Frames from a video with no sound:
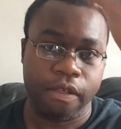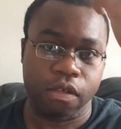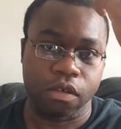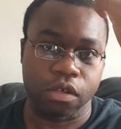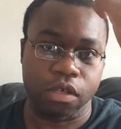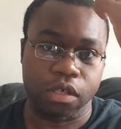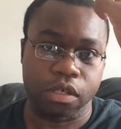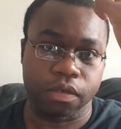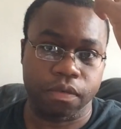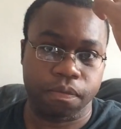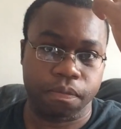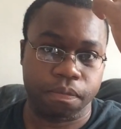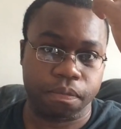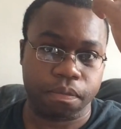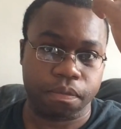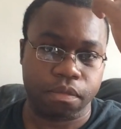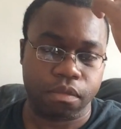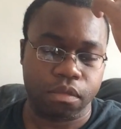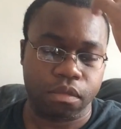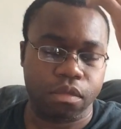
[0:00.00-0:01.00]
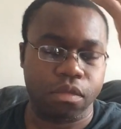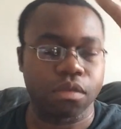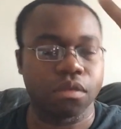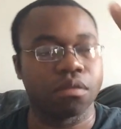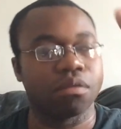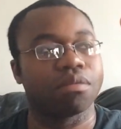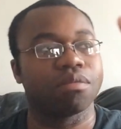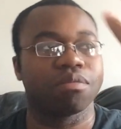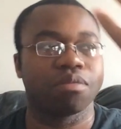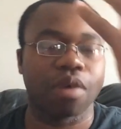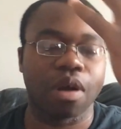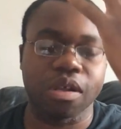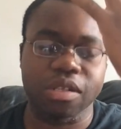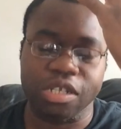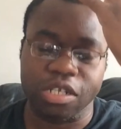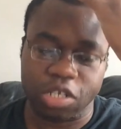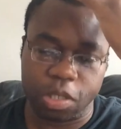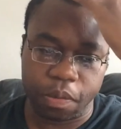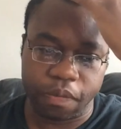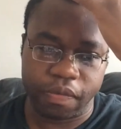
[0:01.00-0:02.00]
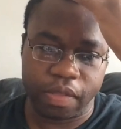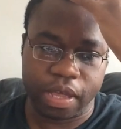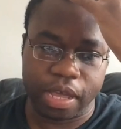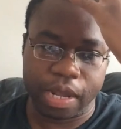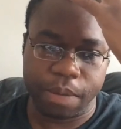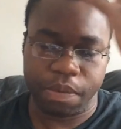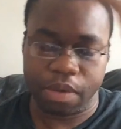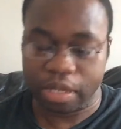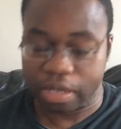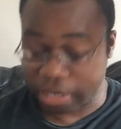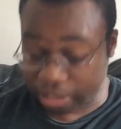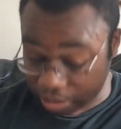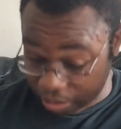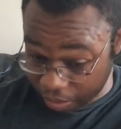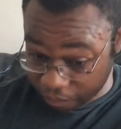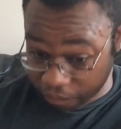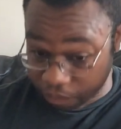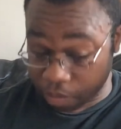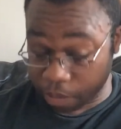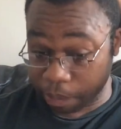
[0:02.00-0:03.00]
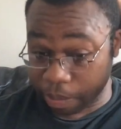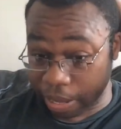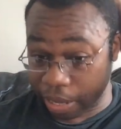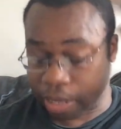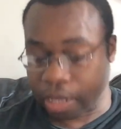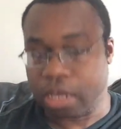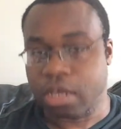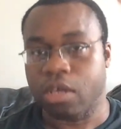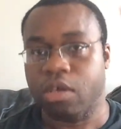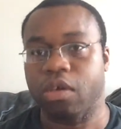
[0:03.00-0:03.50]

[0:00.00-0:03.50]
You can, well, I'll say top of their head, but let's say from the back,